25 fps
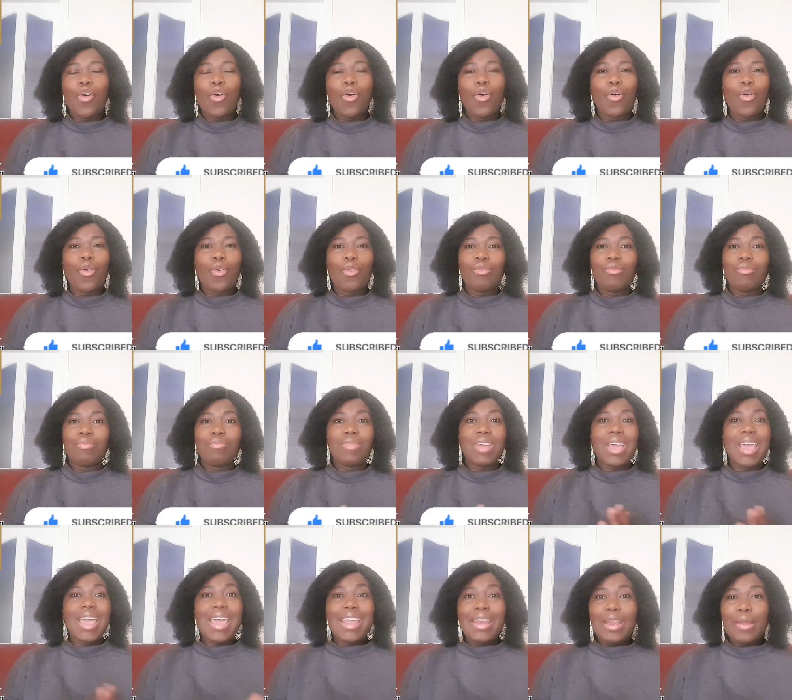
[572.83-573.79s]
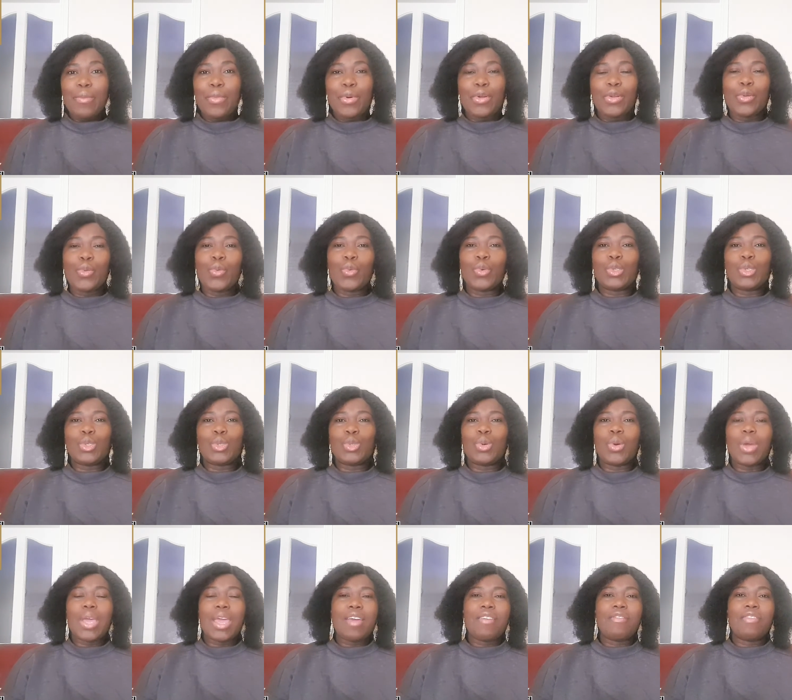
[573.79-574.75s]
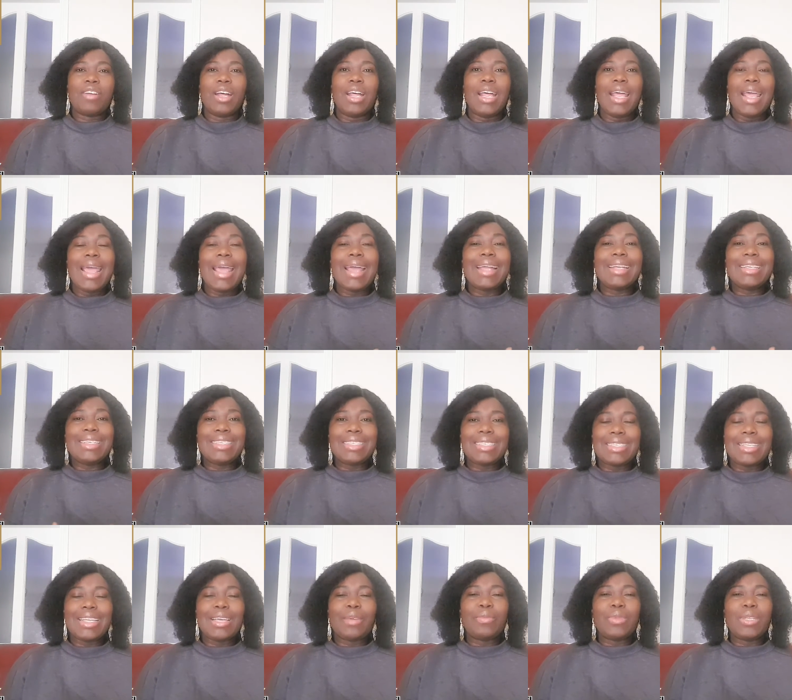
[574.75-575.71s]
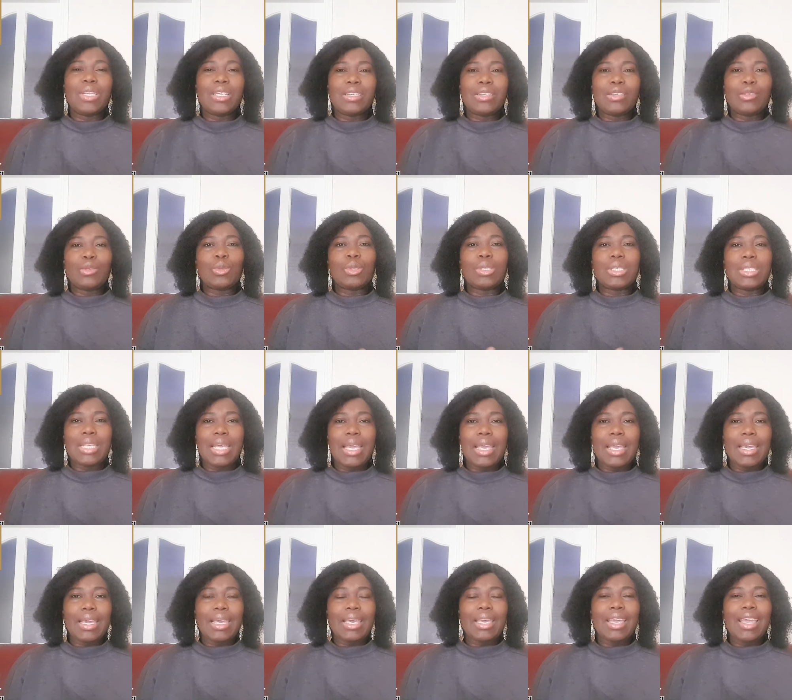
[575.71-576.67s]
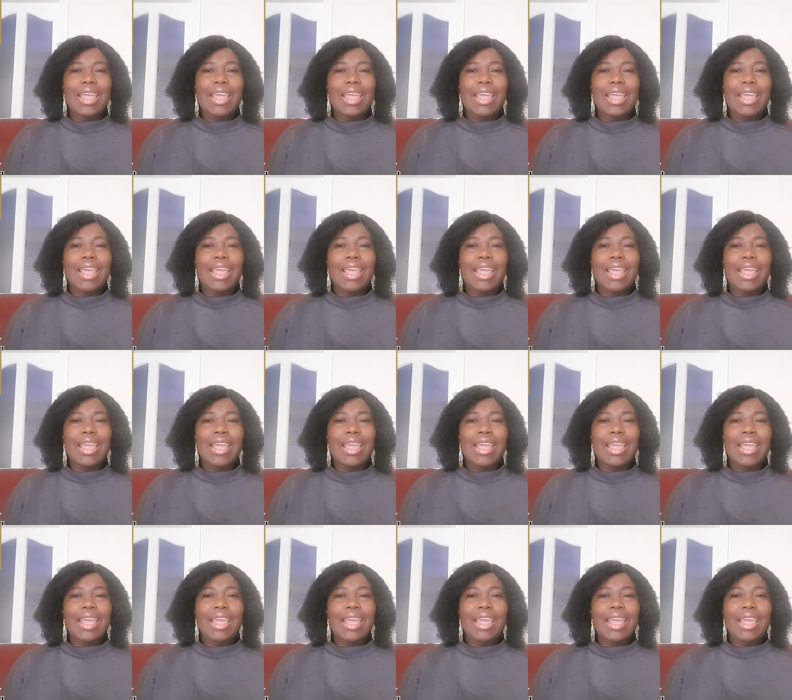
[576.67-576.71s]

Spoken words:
or anybody whatsoever, any step they need to take